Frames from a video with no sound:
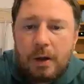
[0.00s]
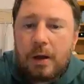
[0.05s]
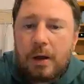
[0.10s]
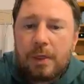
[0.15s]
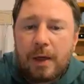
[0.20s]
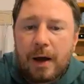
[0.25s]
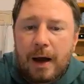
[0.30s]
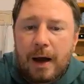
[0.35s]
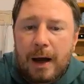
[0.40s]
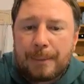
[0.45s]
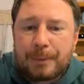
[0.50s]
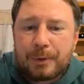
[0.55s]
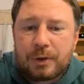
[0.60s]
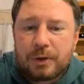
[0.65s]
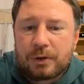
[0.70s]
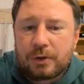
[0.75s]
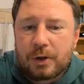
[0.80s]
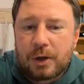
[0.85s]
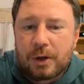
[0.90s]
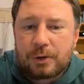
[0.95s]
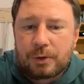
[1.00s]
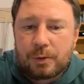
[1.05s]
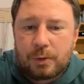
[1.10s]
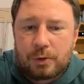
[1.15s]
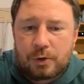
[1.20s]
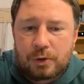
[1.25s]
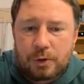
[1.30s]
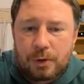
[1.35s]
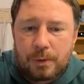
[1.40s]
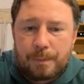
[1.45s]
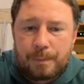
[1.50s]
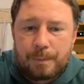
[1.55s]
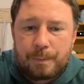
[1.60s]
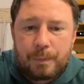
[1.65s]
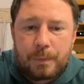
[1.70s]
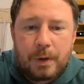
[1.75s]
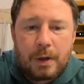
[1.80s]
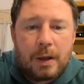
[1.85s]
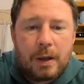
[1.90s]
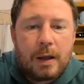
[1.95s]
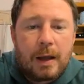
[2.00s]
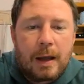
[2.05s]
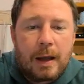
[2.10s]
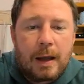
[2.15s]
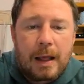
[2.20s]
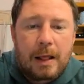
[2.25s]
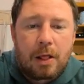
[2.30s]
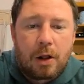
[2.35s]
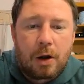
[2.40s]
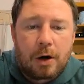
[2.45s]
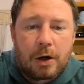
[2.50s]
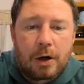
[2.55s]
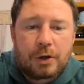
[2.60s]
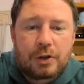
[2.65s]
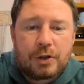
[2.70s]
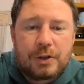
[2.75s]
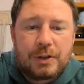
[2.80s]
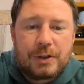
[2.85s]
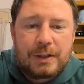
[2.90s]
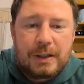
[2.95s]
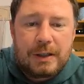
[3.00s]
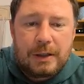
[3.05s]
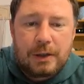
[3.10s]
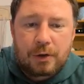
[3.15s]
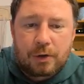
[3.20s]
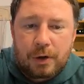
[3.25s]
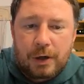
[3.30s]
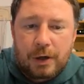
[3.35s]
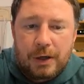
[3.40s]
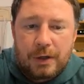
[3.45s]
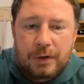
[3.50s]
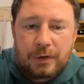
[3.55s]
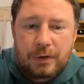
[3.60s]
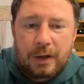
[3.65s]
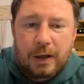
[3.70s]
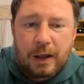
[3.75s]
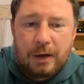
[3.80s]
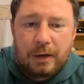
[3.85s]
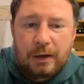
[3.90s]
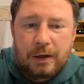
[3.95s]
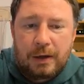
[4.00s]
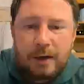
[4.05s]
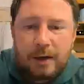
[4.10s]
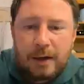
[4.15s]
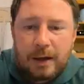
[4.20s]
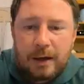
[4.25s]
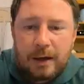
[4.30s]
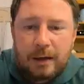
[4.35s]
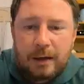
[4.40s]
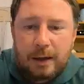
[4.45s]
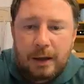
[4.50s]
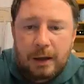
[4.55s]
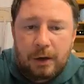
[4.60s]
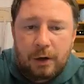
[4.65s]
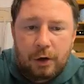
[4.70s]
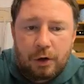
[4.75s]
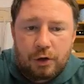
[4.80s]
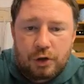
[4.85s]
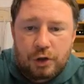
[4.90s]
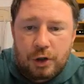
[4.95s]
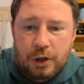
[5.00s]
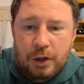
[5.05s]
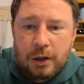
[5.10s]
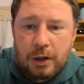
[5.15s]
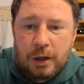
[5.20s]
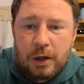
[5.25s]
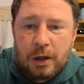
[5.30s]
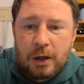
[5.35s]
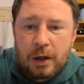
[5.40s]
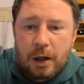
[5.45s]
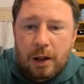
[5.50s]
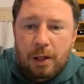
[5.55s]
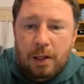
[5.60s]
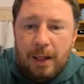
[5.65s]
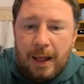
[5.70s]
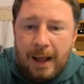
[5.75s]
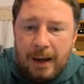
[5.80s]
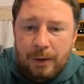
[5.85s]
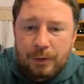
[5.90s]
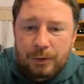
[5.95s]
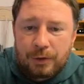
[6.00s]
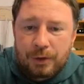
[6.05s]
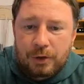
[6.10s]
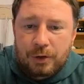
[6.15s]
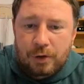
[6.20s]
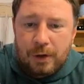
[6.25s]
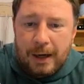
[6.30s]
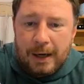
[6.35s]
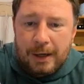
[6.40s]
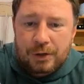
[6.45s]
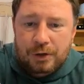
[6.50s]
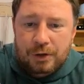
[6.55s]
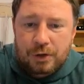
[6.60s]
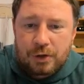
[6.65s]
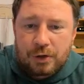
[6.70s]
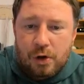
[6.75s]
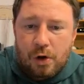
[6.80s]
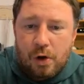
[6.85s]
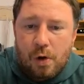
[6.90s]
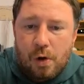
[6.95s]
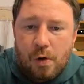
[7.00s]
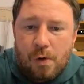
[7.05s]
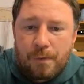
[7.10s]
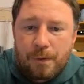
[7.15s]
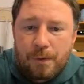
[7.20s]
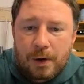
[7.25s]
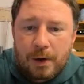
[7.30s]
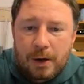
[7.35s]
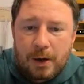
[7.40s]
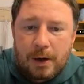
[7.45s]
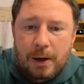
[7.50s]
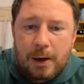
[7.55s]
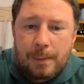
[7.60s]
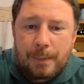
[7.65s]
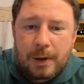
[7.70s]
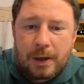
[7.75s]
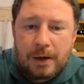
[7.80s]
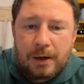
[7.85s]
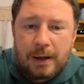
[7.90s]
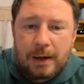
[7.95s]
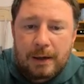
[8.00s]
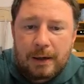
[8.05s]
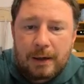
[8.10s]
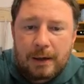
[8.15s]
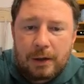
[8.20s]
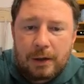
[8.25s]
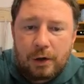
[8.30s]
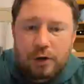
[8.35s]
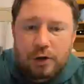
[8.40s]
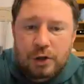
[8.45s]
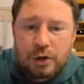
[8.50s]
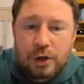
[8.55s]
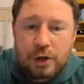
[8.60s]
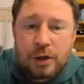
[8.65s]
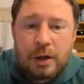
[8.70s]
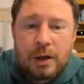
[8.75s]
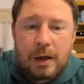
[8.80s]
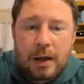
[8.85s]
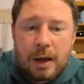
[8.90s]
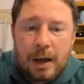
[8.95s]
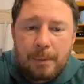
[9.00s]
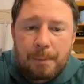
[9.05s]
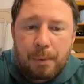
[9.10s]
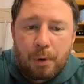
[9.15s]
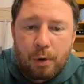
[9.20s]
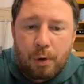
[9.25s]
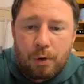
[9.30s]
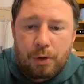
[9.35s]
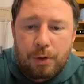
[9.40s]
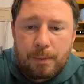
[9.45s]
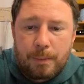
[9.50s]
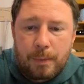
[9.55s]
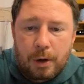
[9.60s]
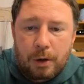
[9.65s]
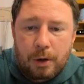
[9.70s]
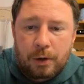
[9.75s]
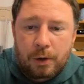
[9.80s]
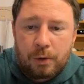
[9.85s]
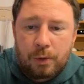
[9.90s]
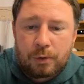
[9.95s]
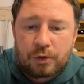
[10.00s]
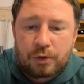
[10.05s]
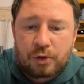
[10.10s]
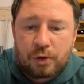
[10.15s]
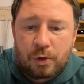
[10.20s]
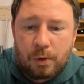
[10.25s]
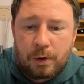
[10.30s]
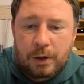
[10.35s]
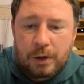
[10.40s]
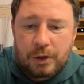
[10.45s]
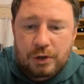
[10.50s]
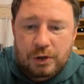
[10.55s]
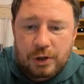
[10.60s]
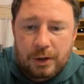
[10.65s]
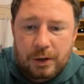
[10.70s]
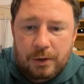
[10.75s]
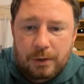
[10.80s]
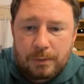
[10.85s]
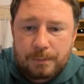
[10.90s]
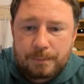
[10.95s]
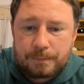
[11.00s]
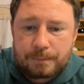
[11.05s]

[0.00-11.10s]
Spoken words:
The opposite is also true. A large decrease in kinetic energy allows attraction to overcome kinetic energy and pull the molecules toward each other.